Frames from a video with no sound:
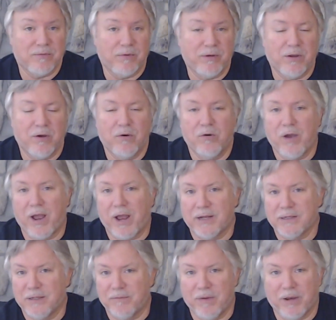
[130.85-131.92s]
We know
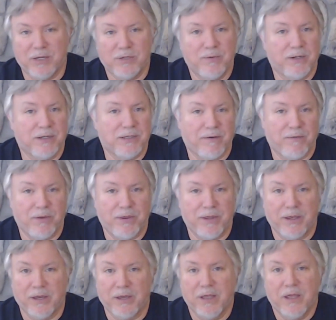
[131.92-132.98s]
asset management is everything.